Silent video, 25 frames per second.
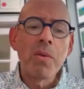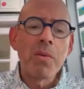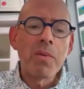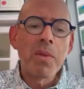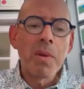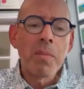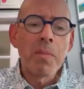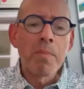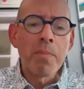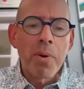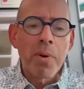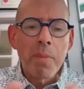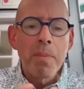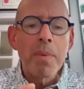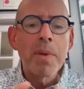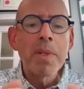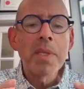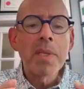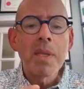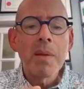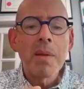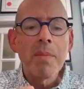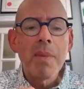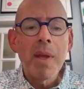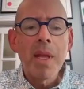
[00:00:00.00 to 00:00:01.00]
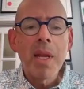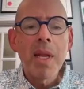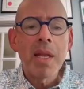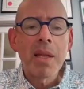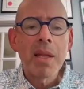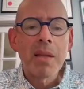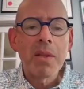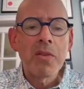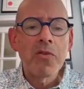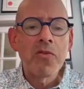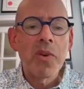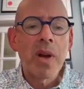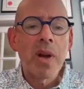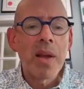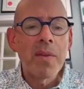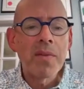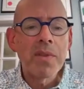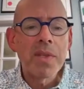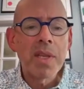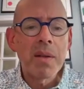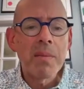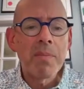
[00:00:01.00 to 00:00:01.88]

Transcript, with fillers: purpose of the meeting drives it.